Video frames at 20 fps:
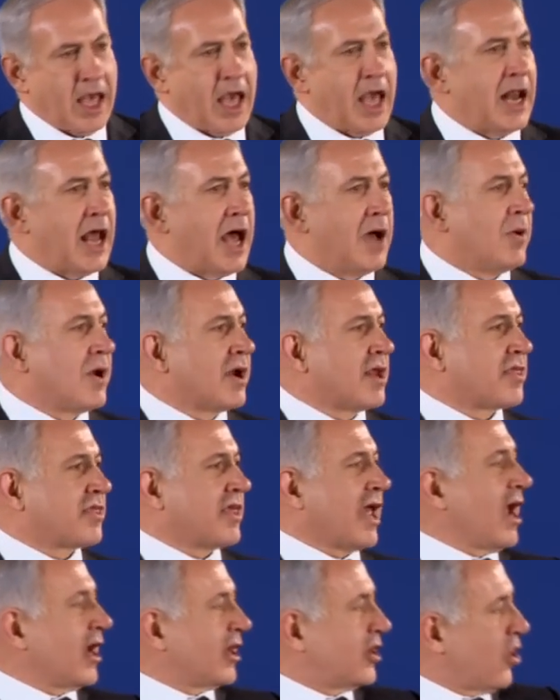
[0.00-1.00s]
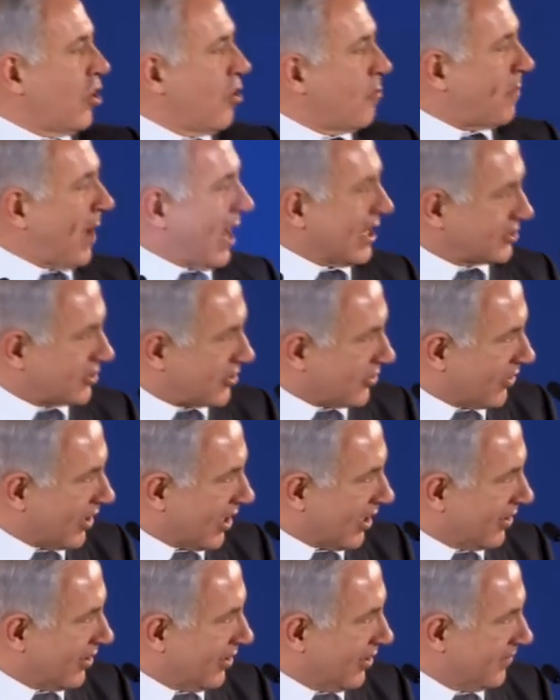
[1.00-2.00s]
And I want to thank you, Pastor
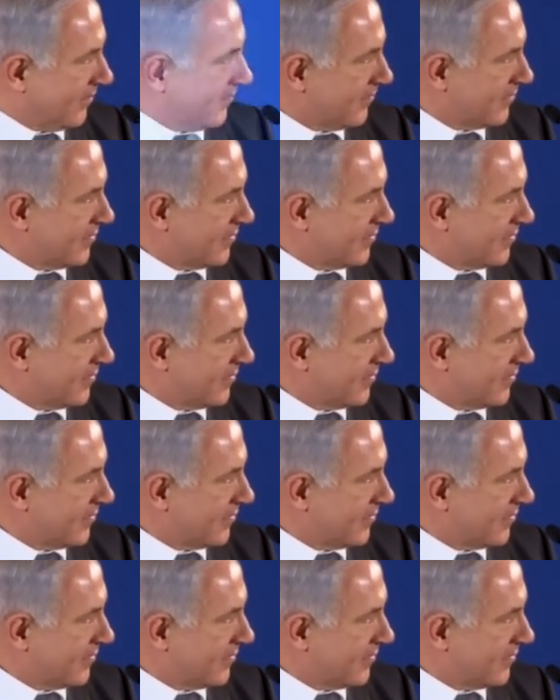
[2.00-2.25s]
Hagee.